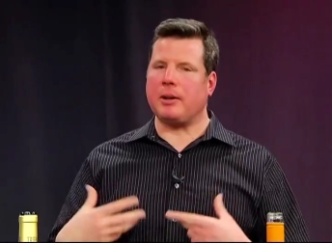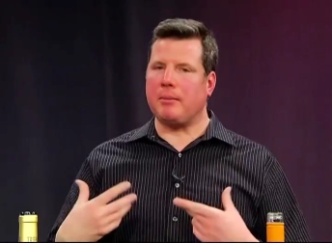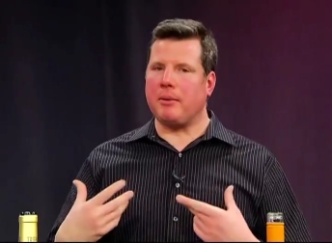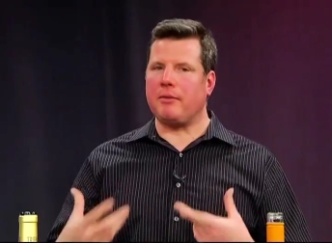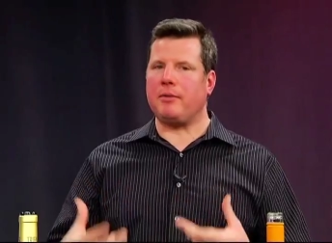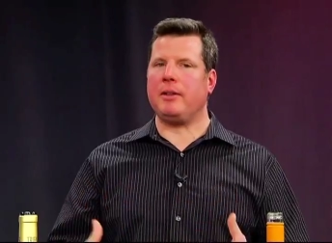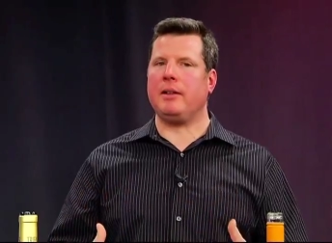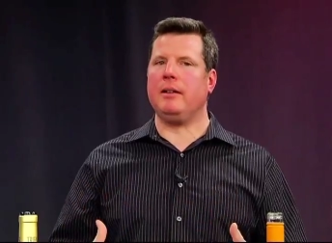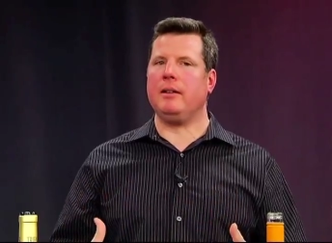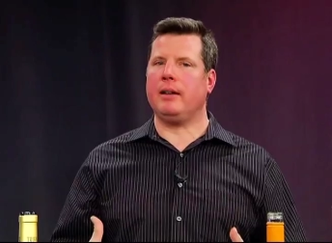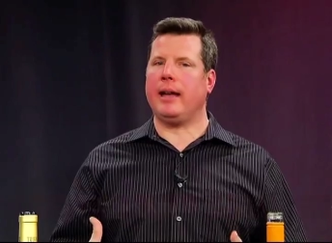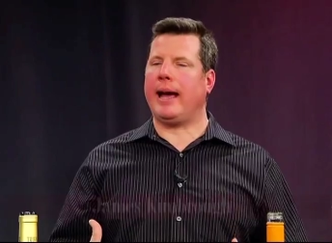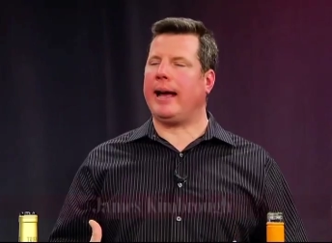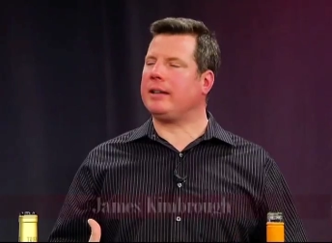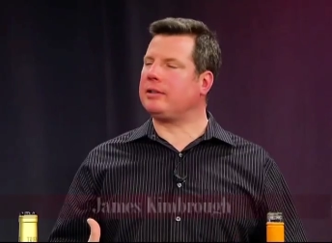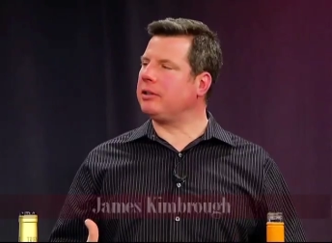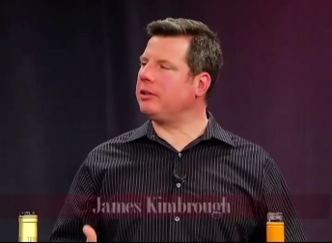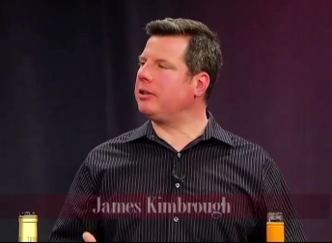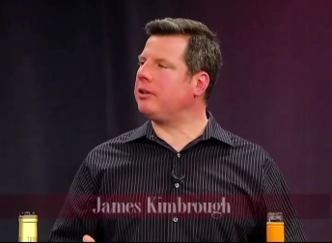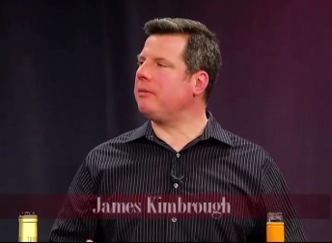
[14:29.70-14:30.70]
of the
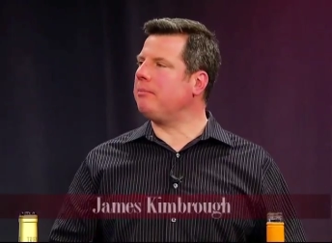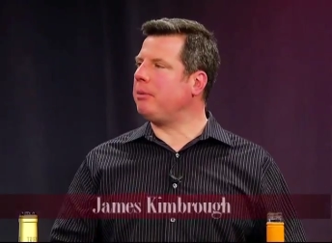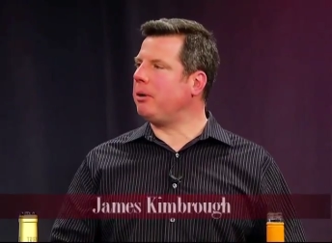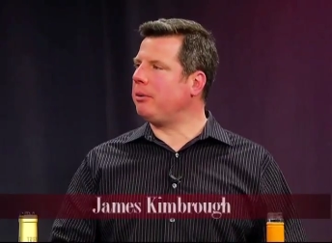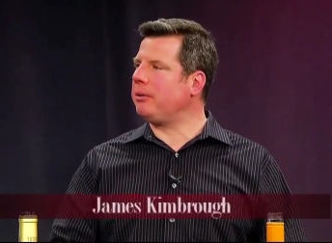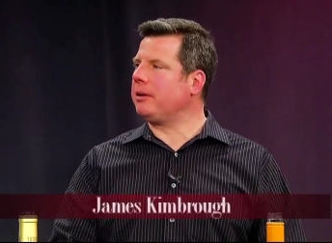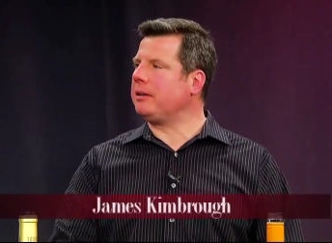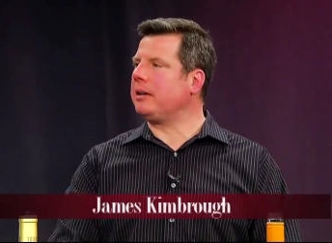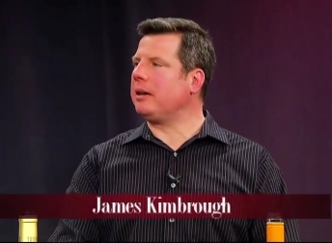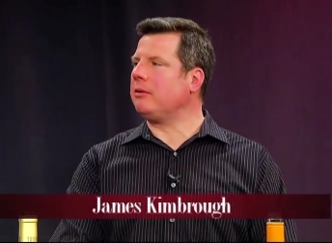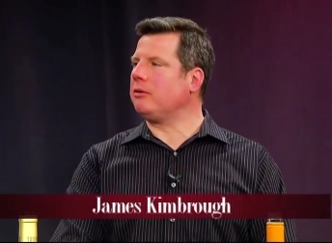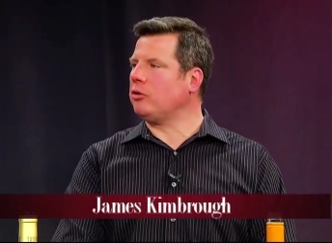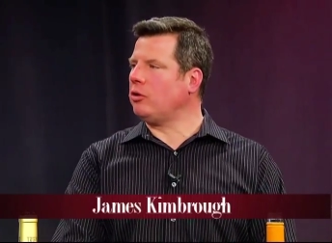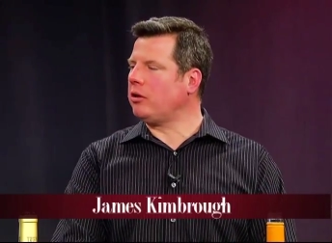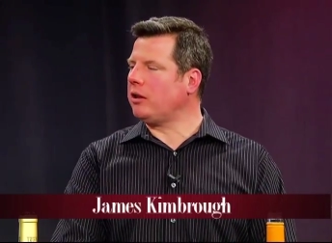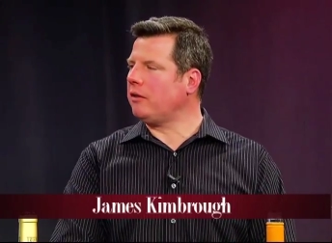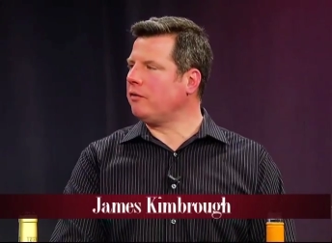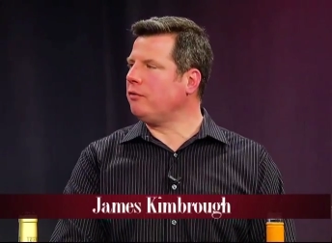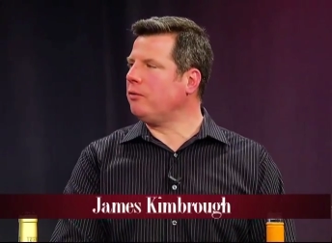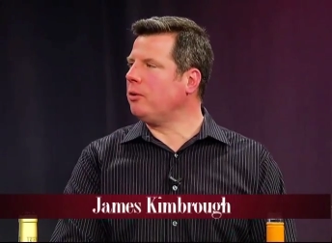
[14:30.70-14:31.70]
acid component that I was
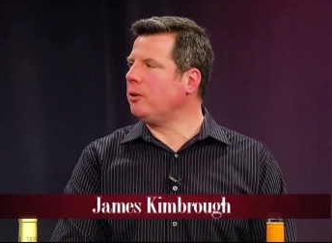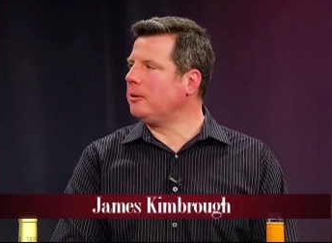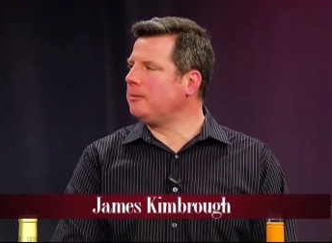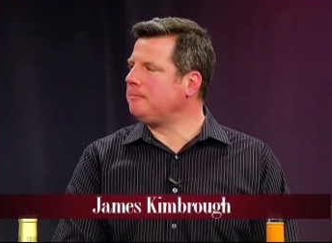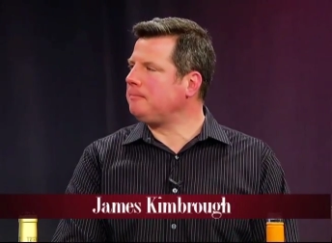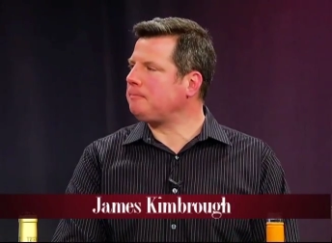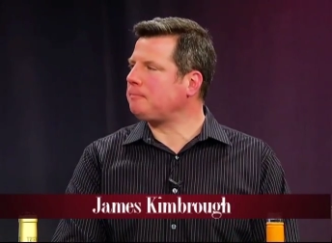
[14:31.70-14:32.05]
looking for.